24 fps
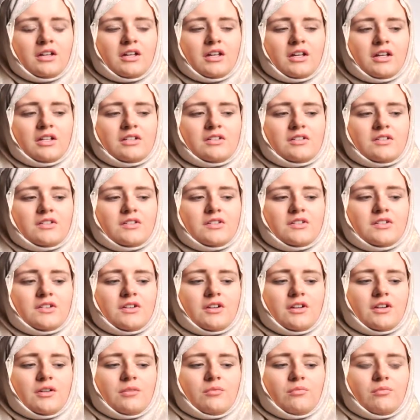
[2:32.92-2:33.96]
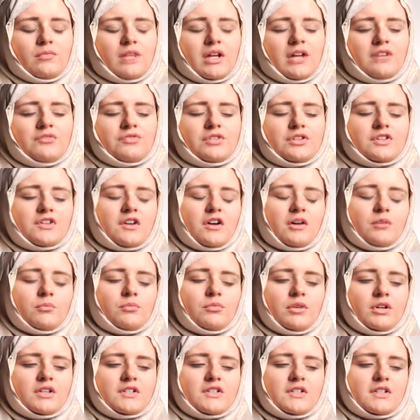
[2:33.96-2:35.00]
And every
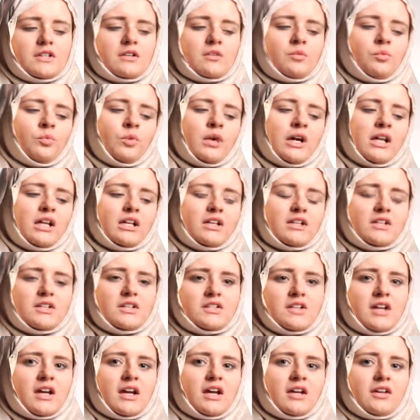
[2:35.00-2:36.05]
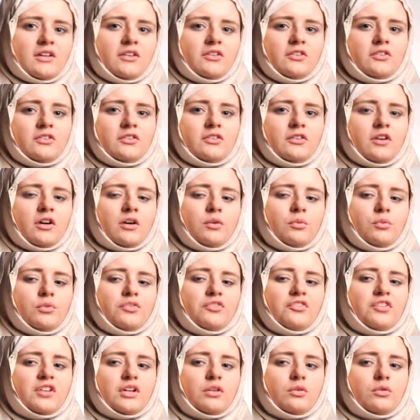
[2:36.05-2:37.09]
time I did well in a test, I would
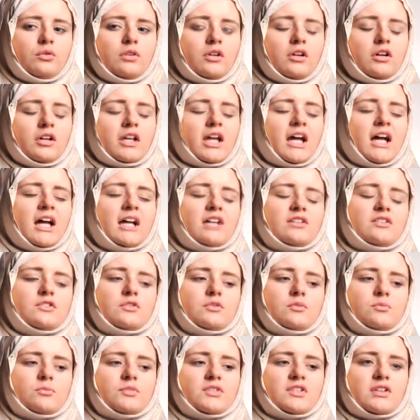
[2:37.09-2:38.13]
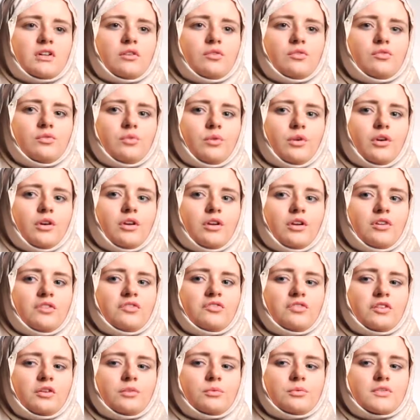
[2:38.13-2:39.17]
feel like I had some
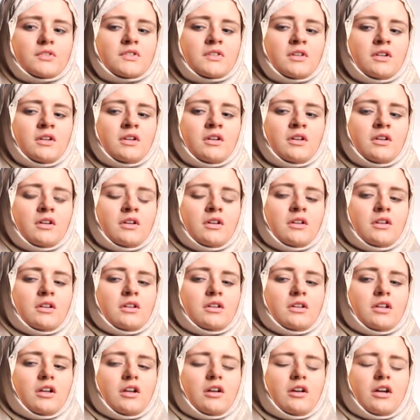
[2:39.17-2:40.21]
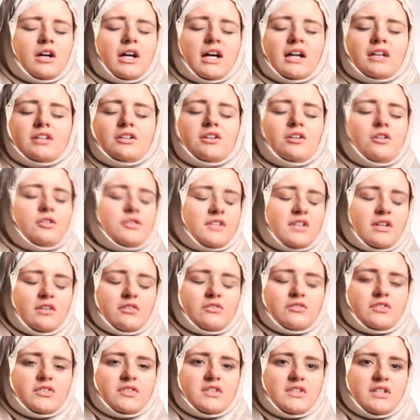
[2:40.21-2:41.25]
self-worth. I was, you know, I had no
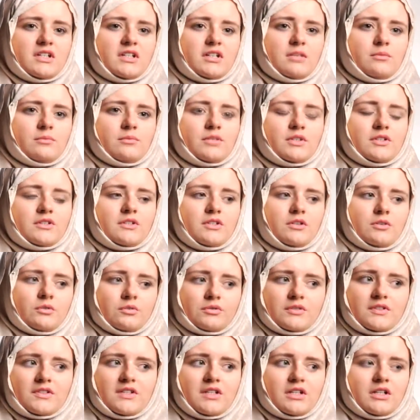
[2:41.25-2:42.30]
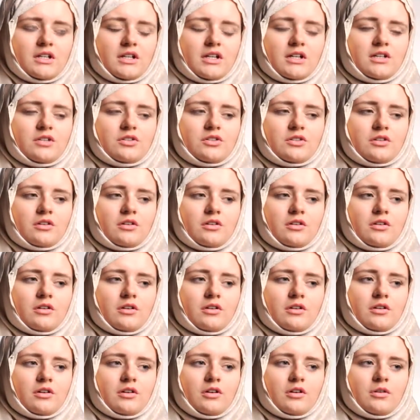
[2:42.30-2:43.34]
self-esteem as a young teenager.
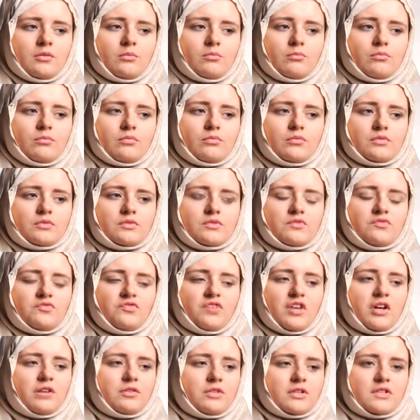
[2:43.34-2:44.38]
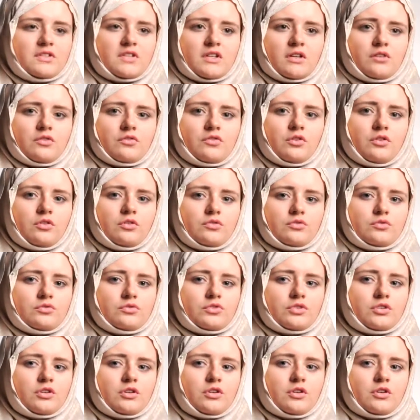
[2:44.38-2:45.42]
I was very
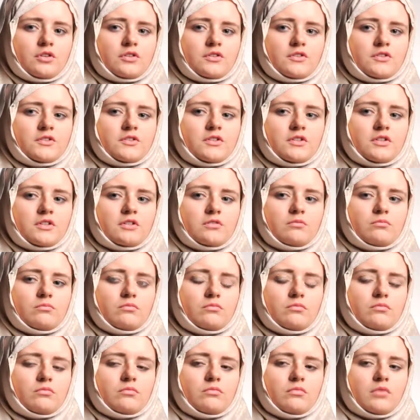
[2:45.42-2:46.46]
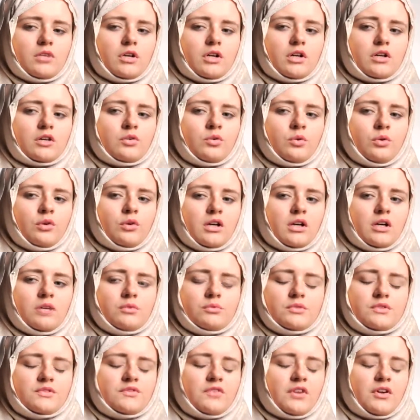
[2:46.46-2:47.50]
self-conscious, and I
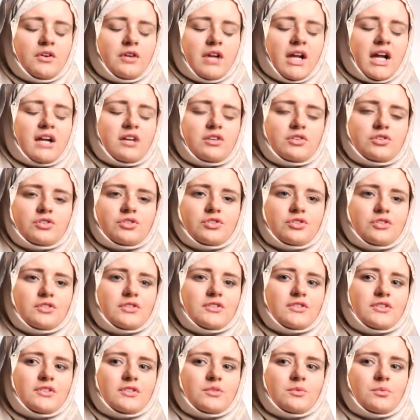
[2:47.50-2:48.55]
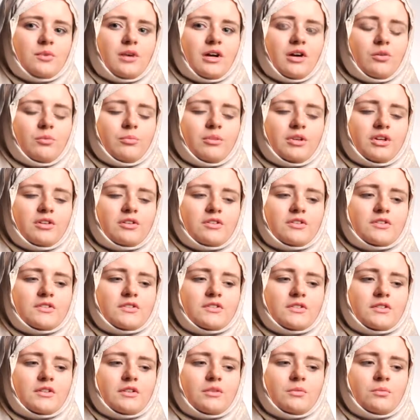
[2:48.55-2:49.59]
was very anxious as well
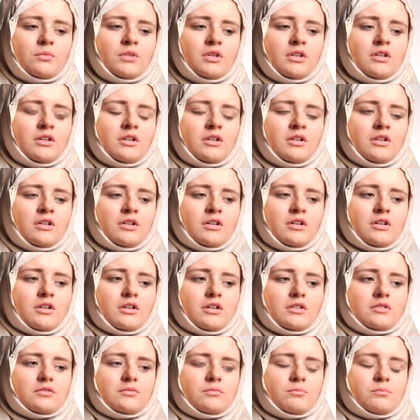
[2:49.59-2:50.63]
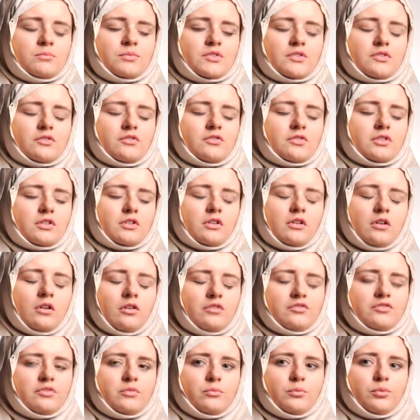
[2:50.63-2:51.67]
because I'd suffered a
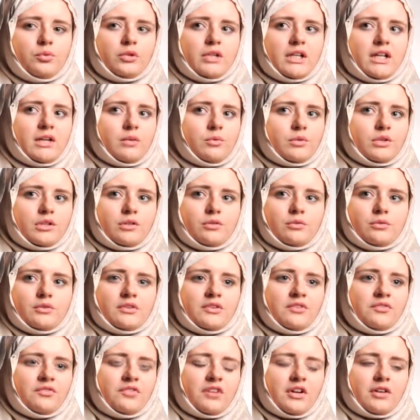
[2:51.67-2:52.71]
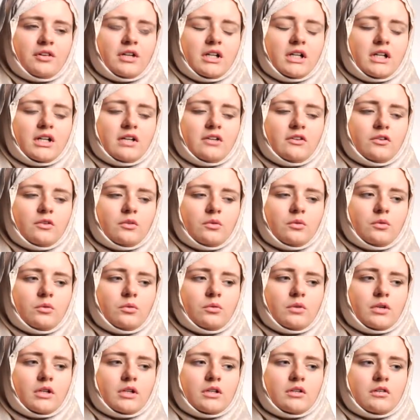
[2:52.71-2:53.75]
lot from bullying when I was very
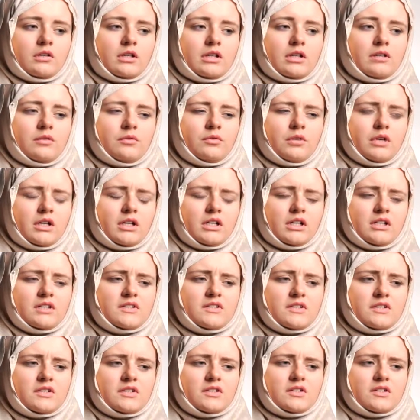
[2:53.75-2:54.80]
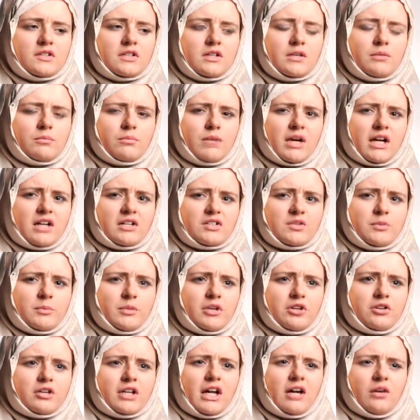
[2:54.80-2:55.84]
little, and it really did impact
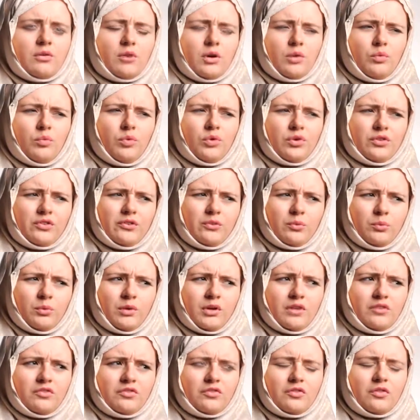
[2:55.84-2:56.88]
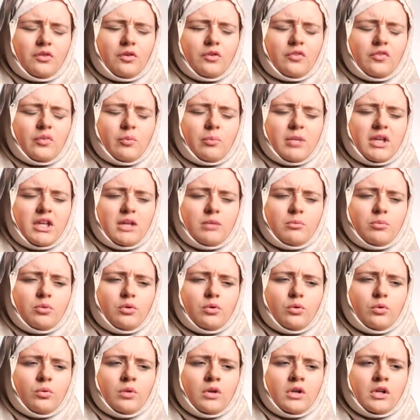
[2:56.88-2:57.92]
me on how I was with other
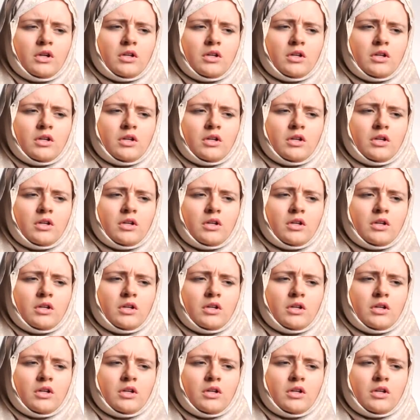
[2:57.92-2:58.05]
people.